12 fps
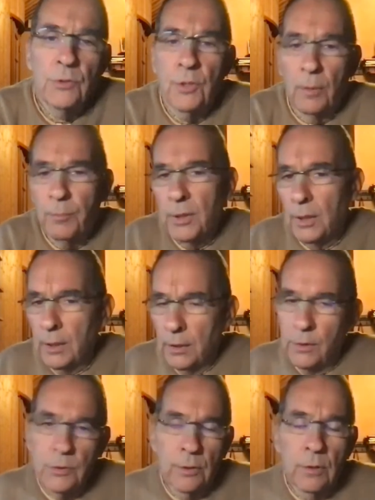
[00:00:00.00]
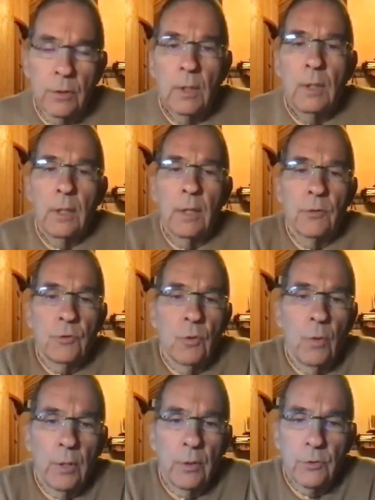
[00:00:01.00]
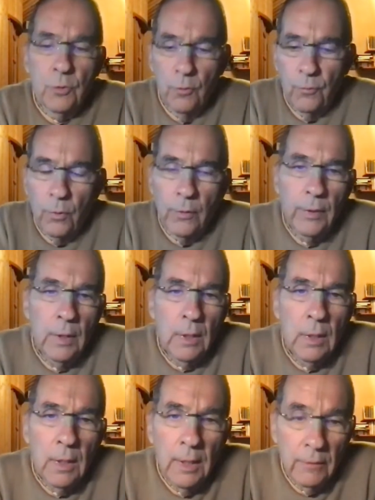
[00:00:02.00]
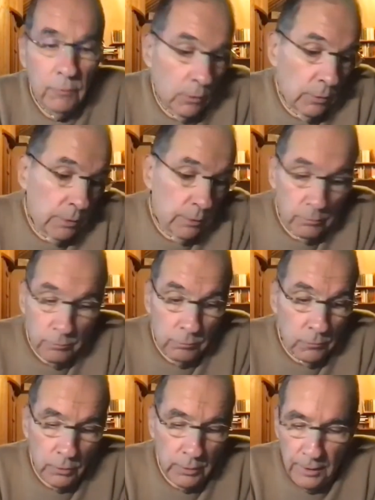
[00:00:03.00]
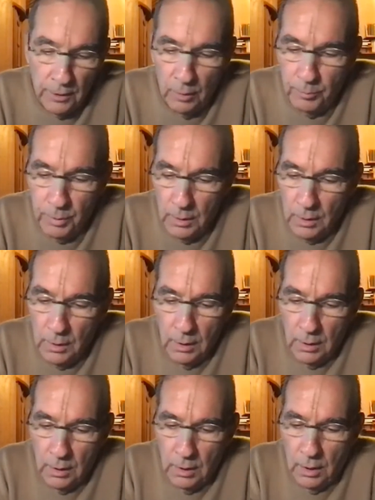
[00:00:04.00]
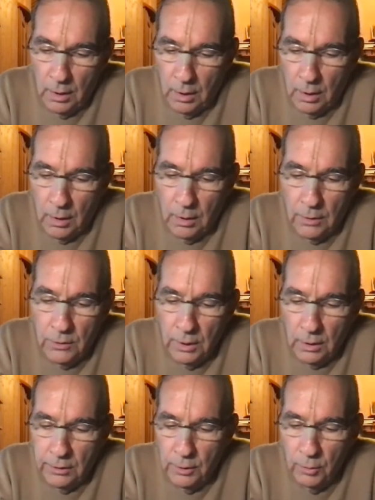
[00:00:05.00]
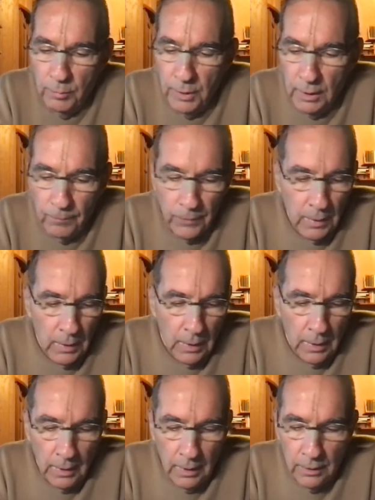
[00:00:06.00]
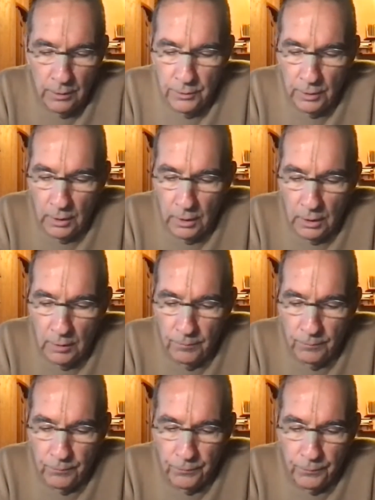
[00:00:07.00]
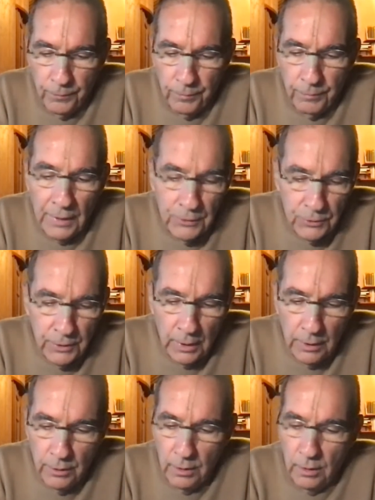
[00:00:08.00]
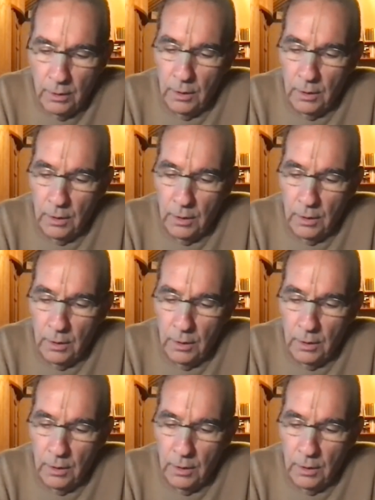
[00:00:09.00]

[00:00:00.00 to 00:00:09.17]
and sub-kings and so on and so forth. I'd have to look and look that up. It's not clear to me. And that said,